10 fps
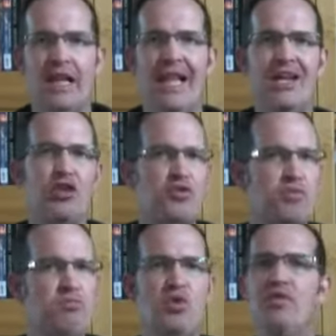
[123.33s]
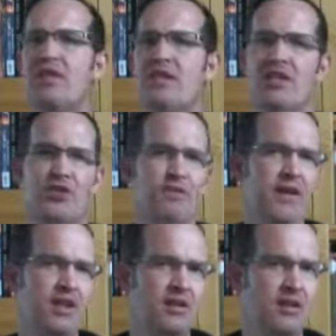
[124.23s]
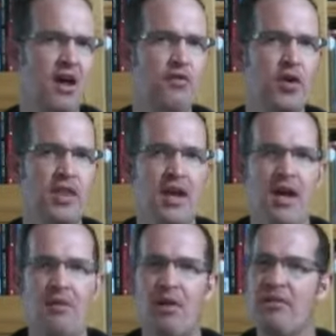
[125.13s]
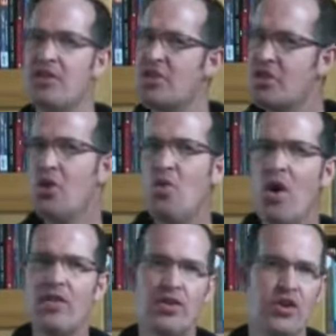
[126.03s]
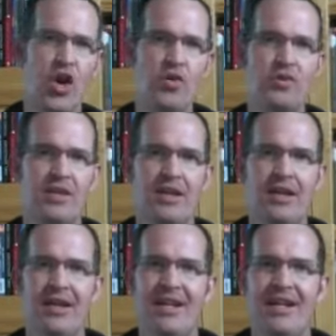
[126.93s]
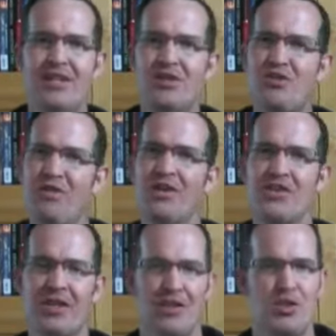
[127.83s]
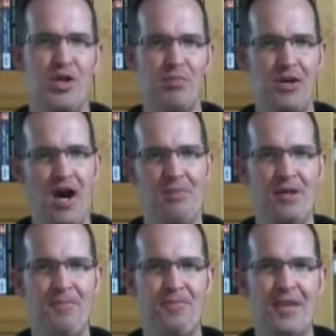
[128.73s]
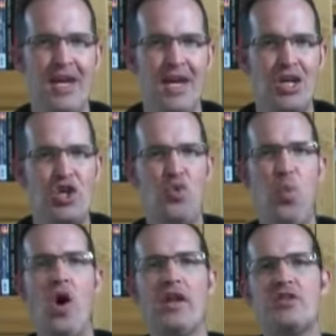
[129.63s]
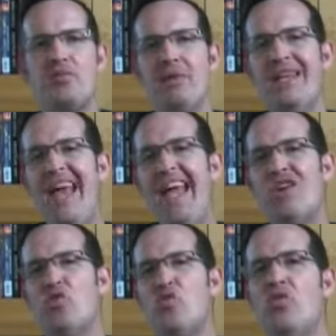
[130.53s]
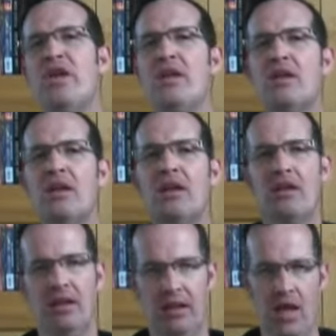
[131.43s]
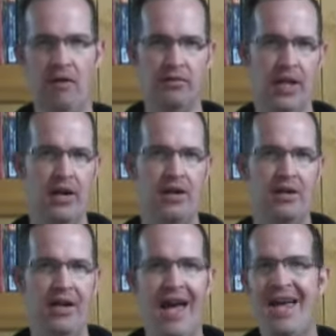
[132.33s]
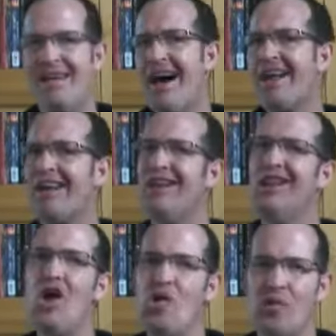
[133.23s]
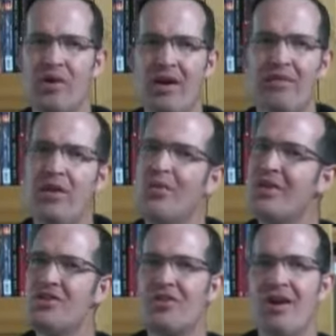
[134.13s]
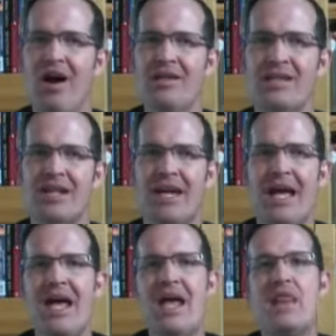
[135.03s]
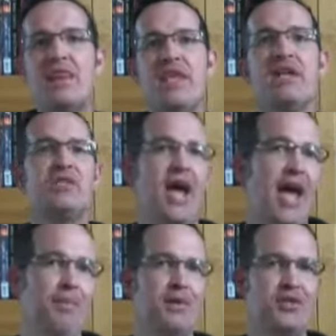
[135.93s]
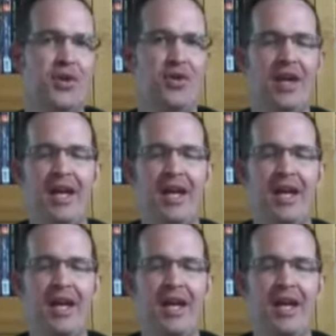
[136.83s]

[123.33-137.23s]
like those movies that you fell in love with. But if it's too on the nose, it just feels like a cheap copy. You want it to be a real love letter and not a clone of the original content. This episode,